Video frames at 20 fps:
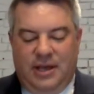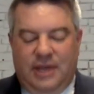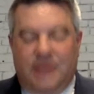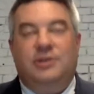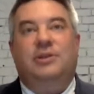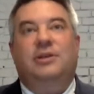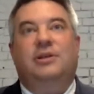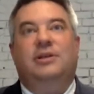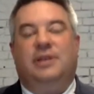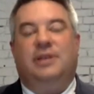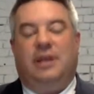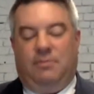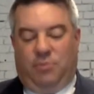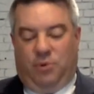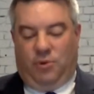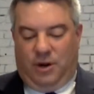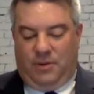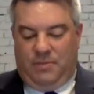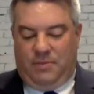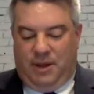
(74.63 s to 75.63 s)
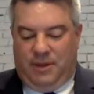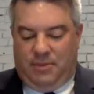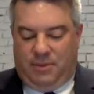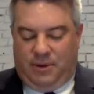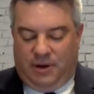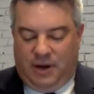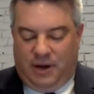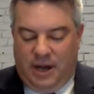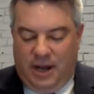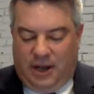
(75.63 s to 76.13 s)
She is a board
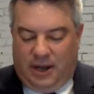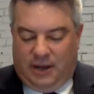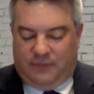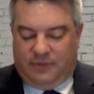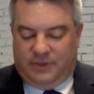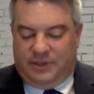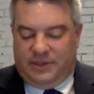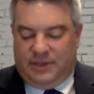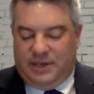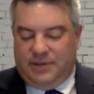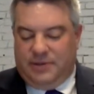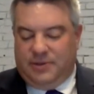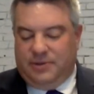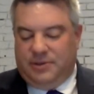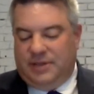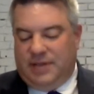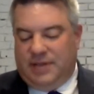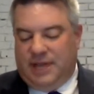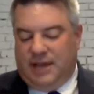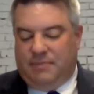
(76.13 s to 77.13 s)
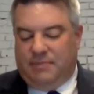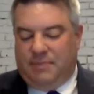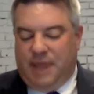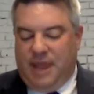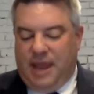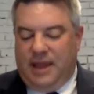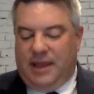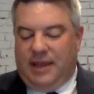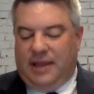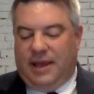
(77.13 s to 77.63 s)
member of Center State
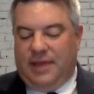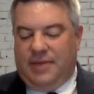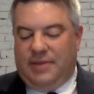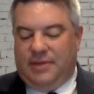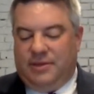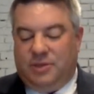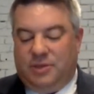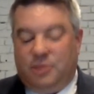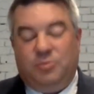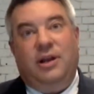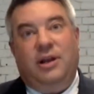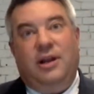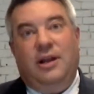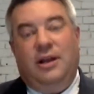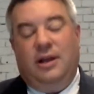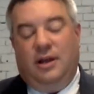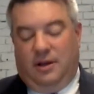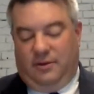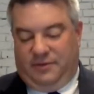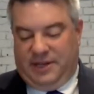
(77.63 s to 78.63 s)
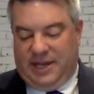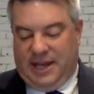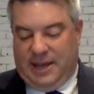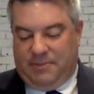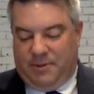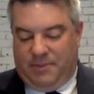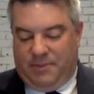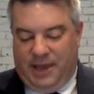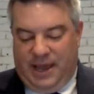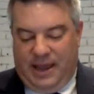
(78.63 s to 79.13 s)
Bank and the Spring of
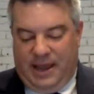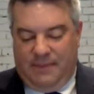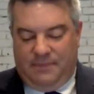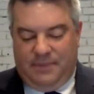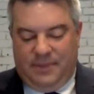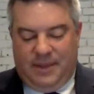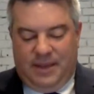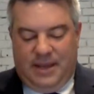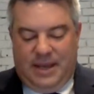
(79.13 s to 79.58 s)
Tampa Bay.